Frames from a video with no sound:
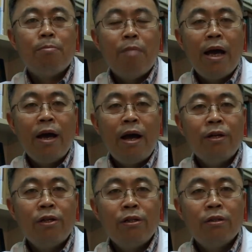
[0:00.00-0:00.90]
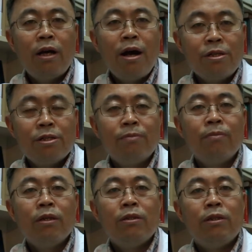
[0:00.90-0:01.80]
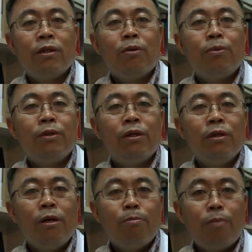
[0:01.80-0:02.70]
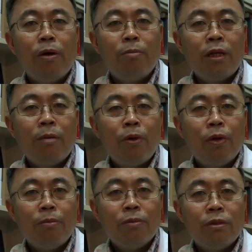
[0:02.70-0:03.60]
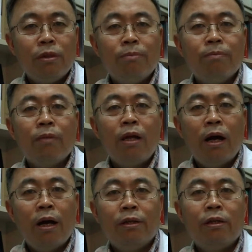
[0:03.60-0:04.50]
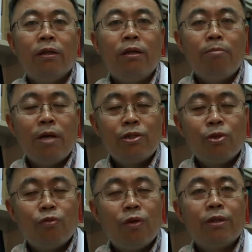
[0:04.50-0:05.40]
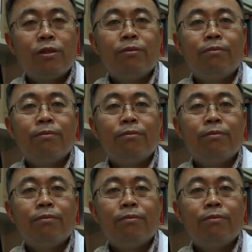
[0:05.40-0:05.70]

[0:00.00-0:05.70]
main action include bone metabolism and muscle function.